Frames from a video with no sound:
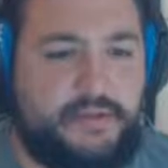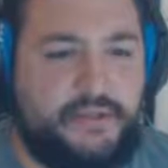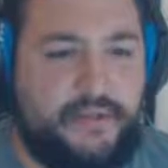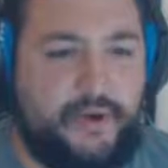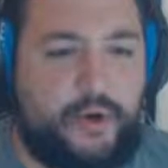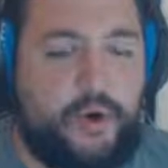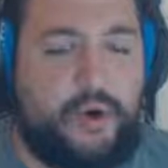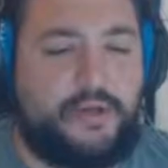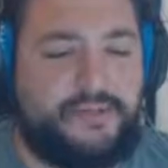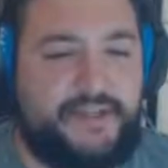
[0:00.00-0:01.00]
For
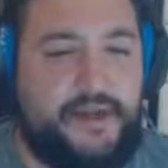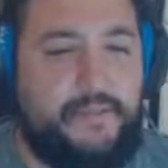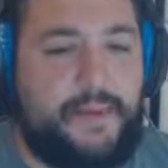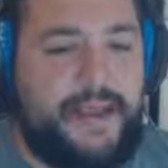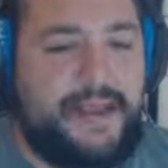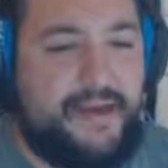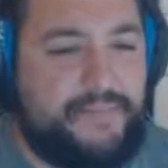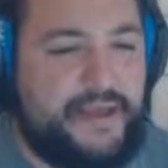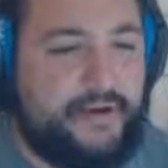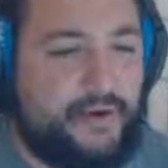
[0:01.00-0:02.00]
girls. But I can't
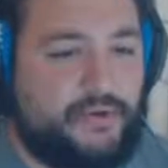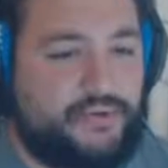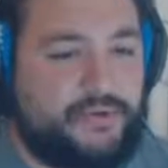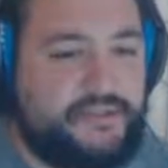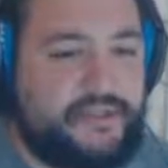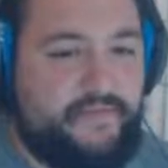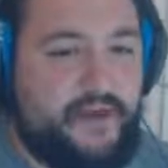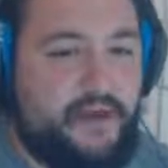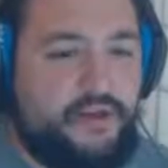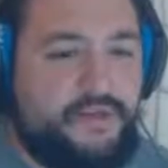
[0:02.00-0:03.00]
beat girls who are this stuff.
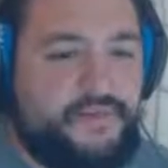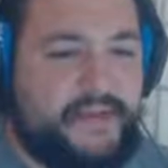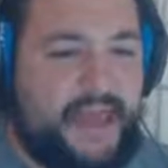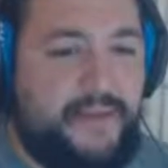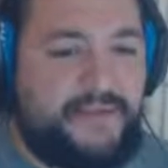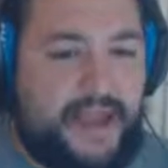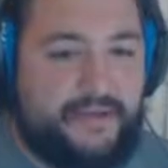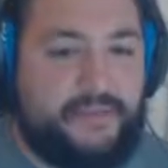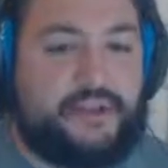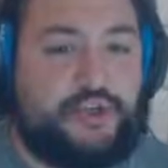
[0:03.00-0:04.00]
Huh? You must be
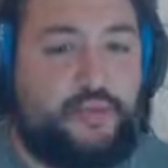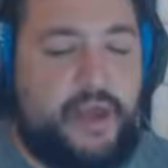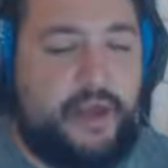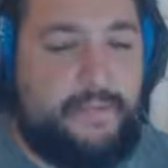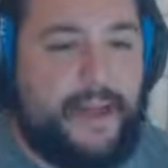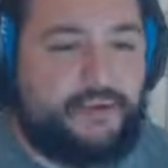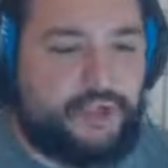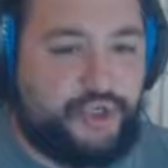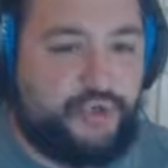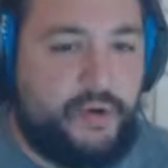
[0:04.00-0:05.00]
GameDad. Mitch told me all about
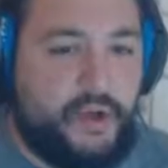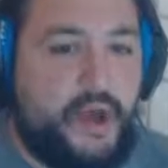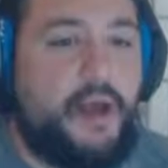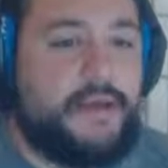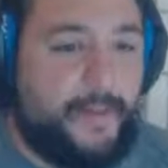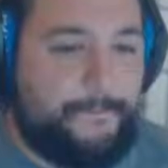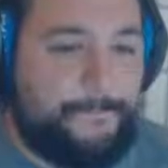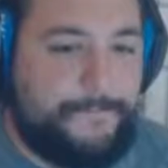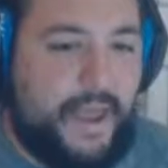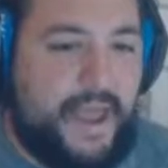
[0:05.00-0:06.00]
you. Yep.
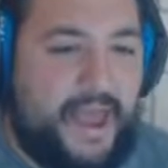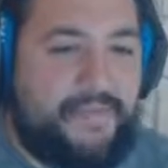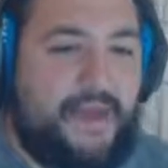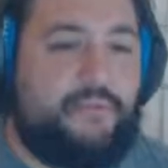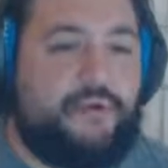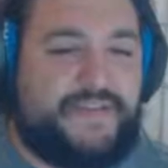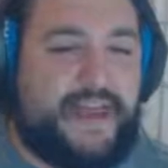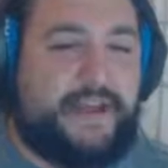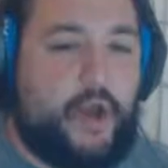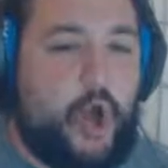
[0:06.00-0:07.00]
And then we'll
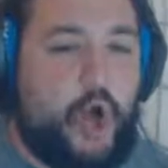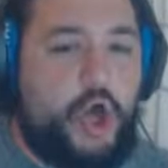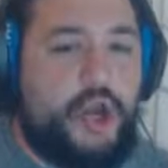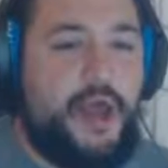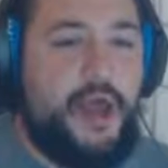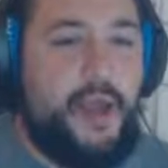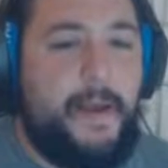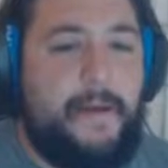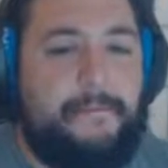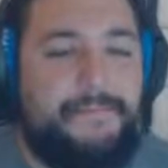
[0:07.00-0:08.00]
take on
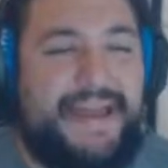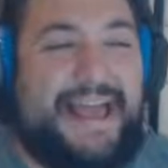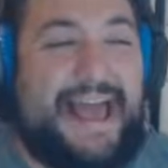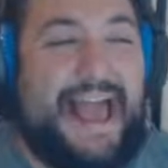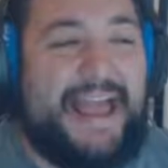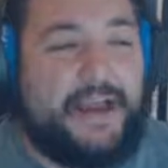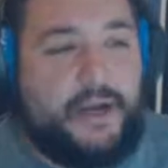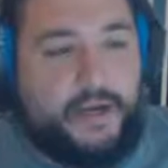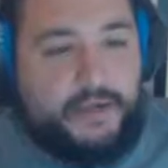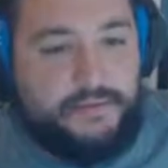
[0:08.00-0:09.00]
Mikhail.